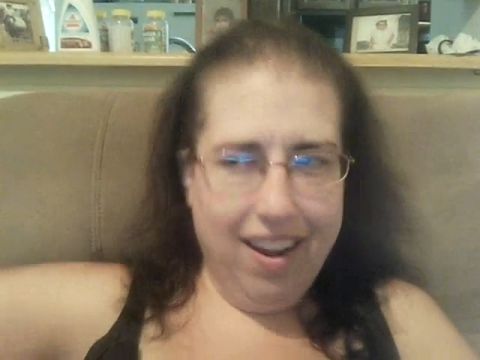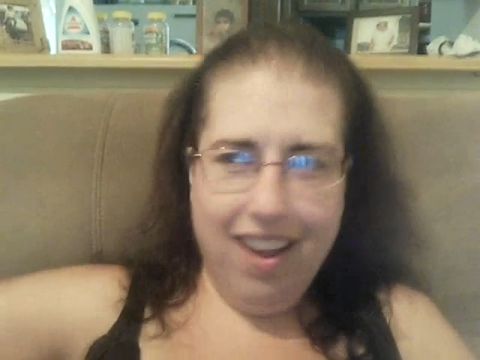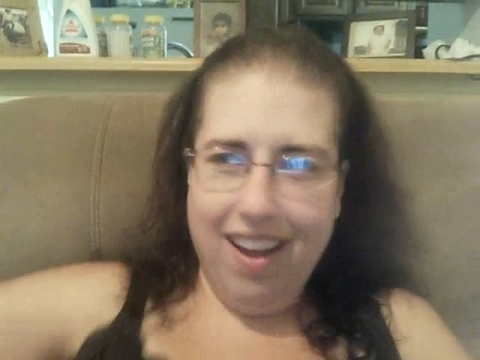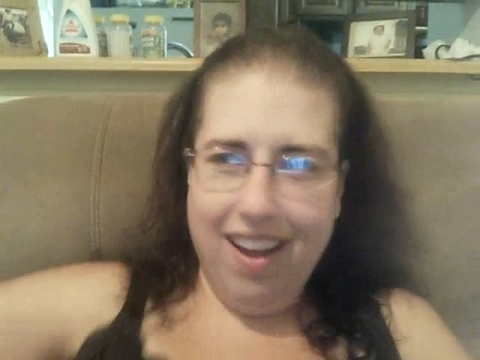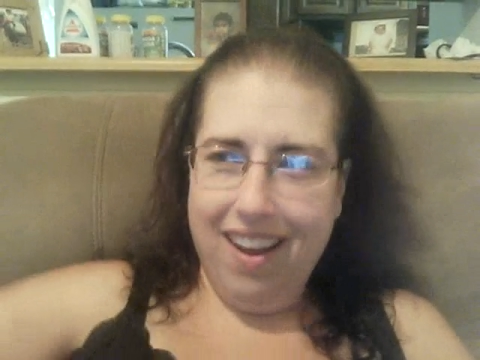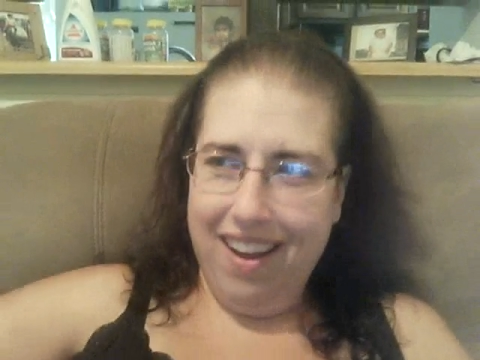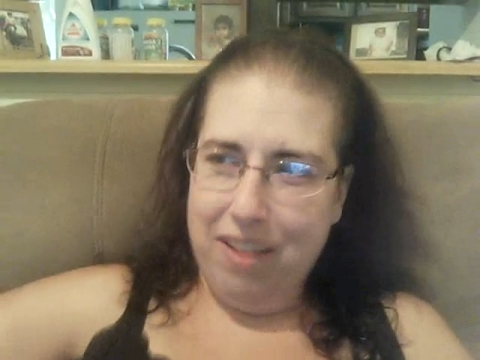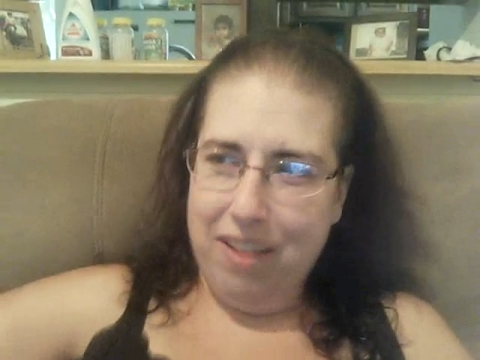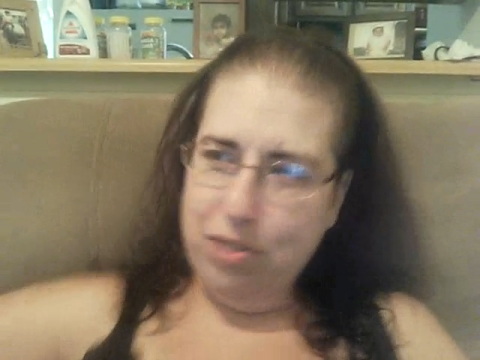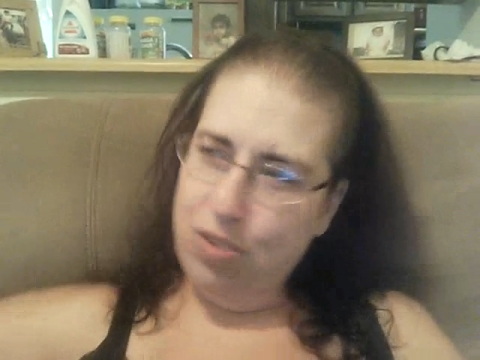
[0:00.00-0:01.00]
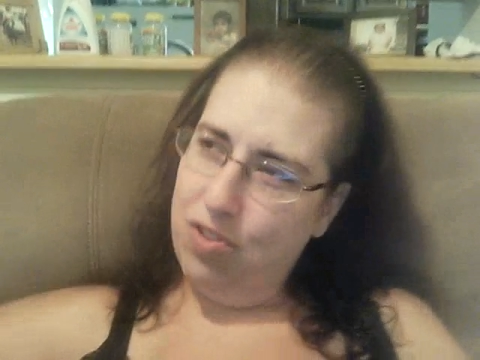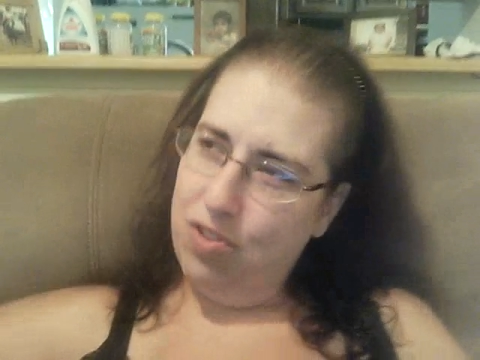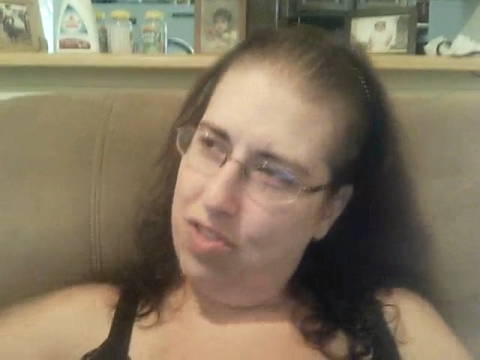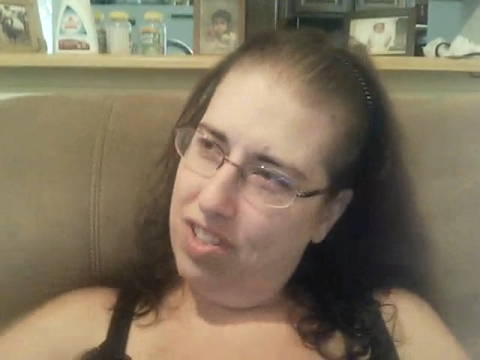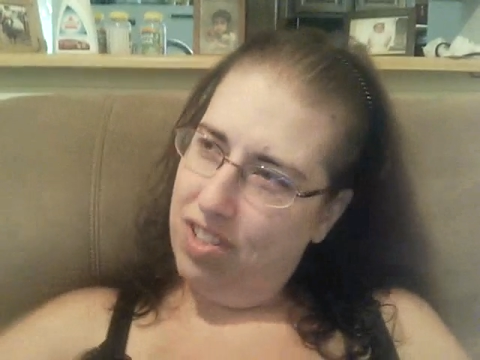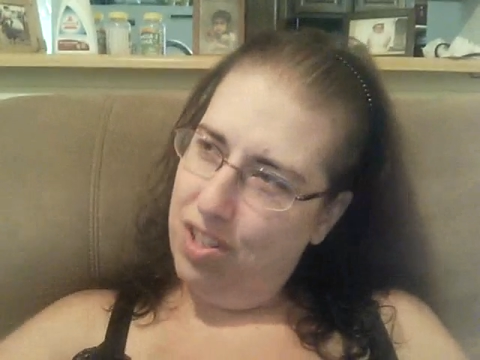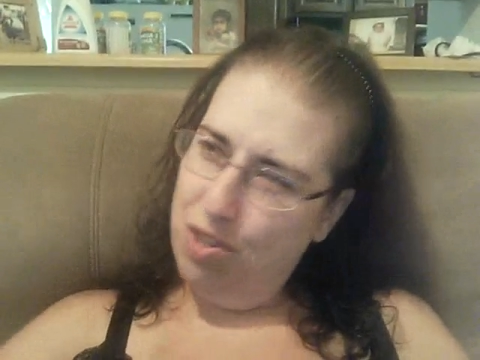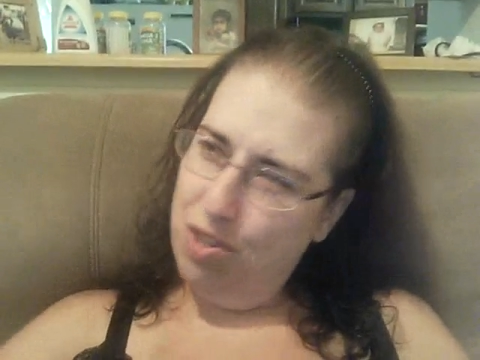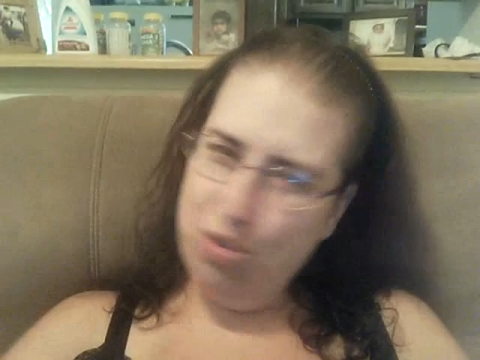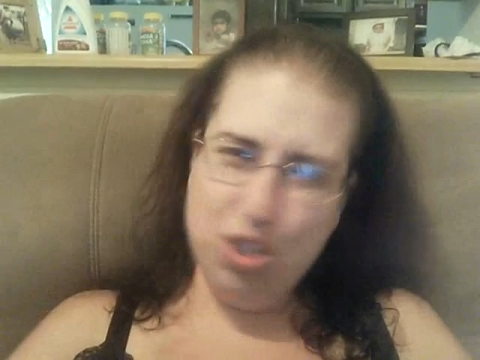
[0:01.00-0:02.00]
I was,
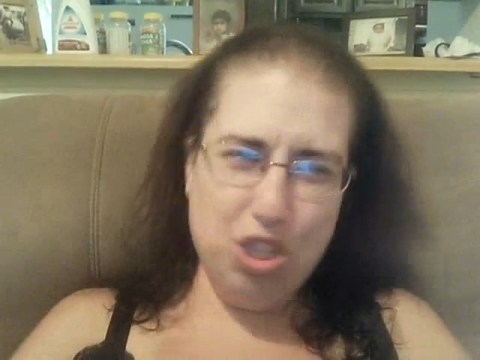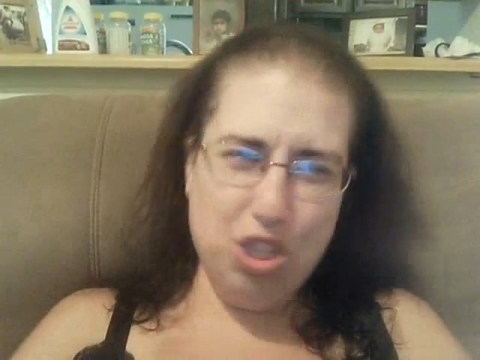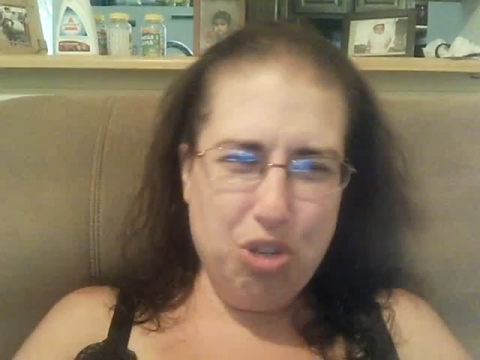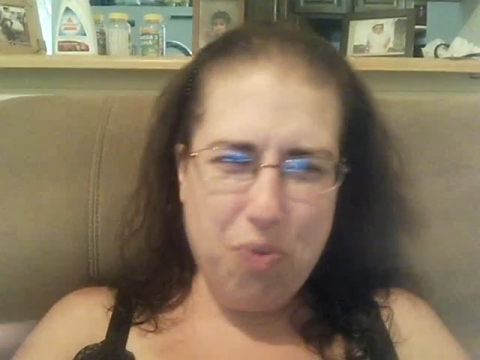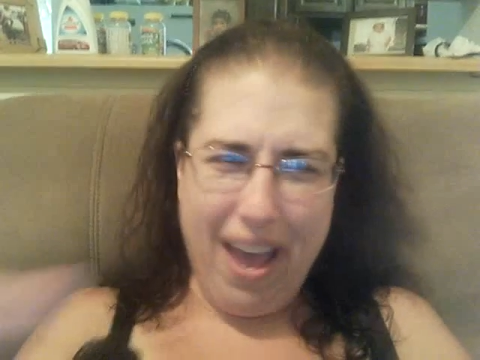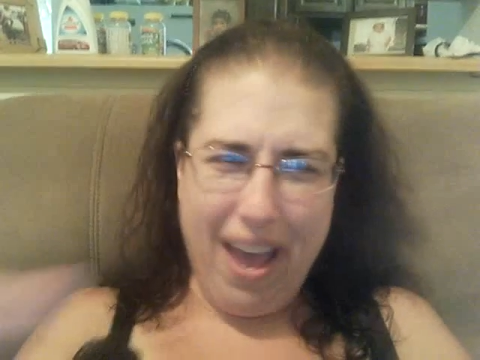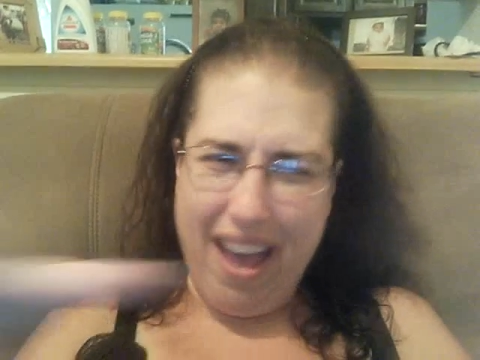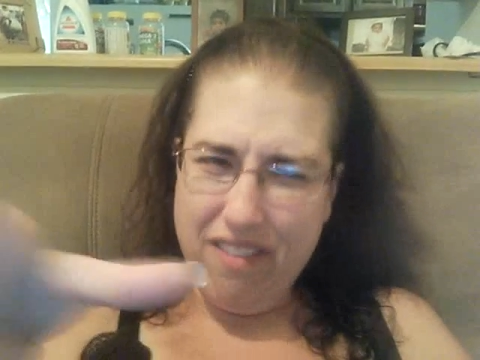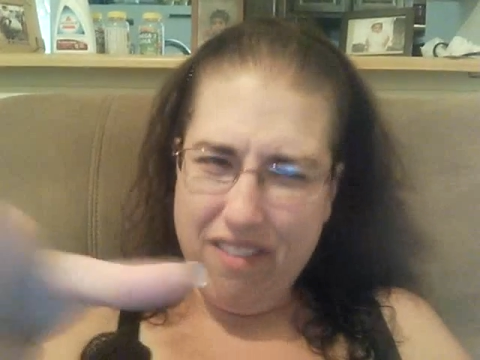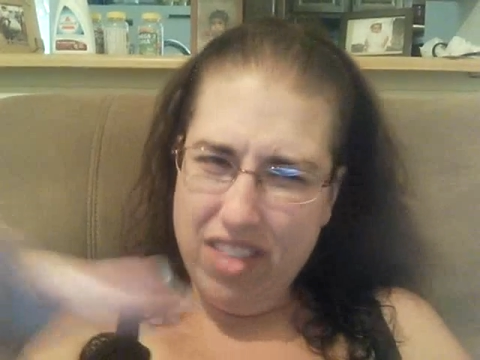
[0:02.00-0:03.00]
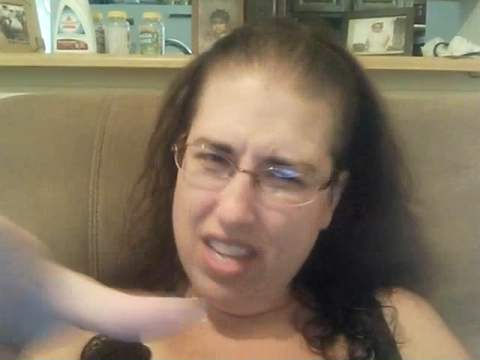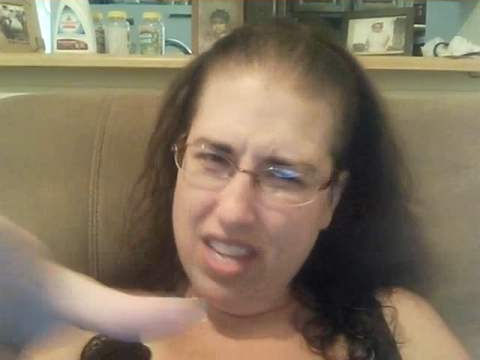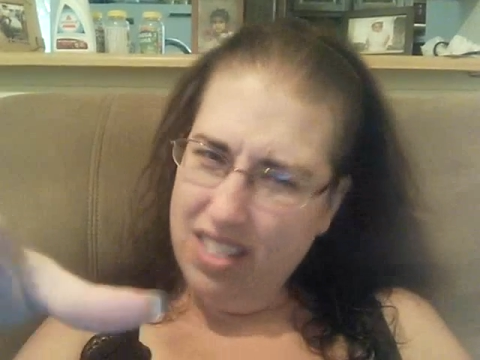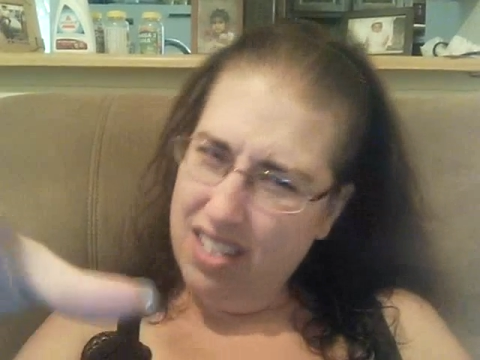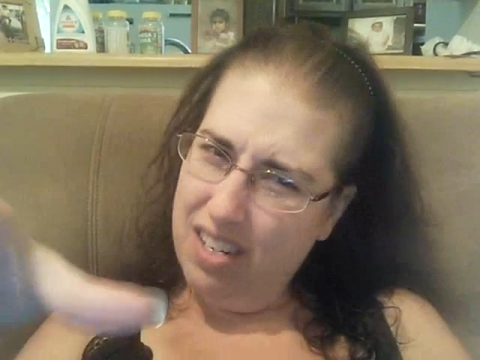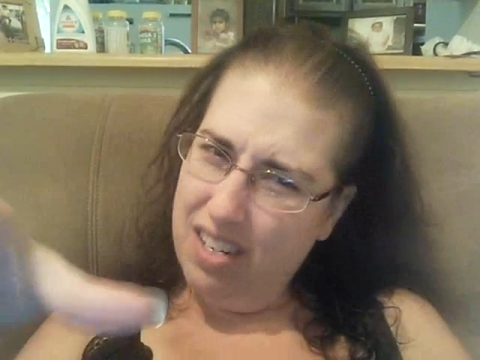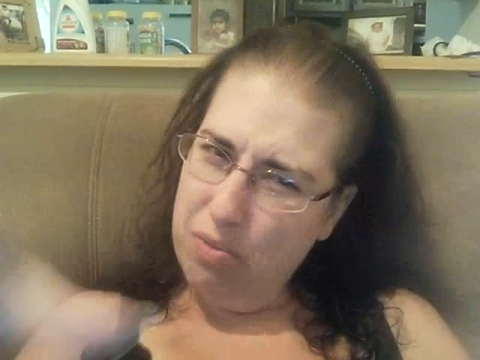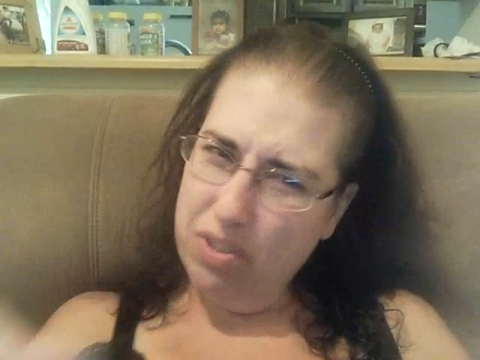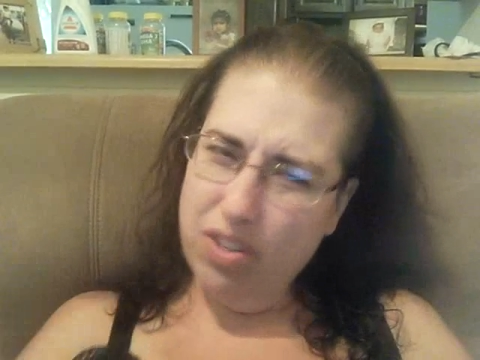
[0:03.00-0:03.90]
do you have this? And I was,